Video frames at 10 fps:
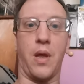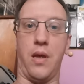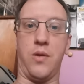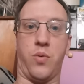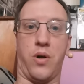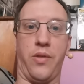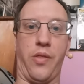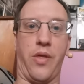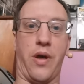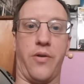is
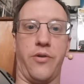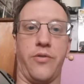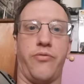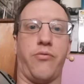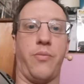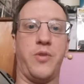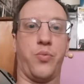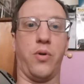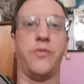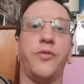one that from this
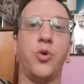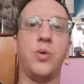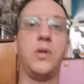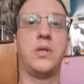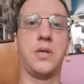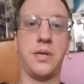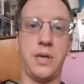point forward,